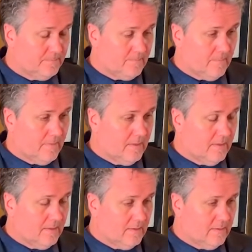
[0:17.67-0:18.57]

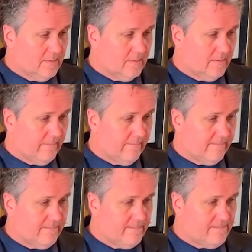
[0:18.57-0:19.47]

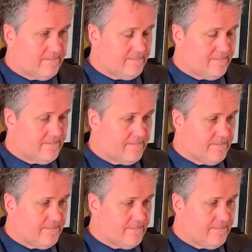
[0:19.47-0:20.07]
Nobody speaks.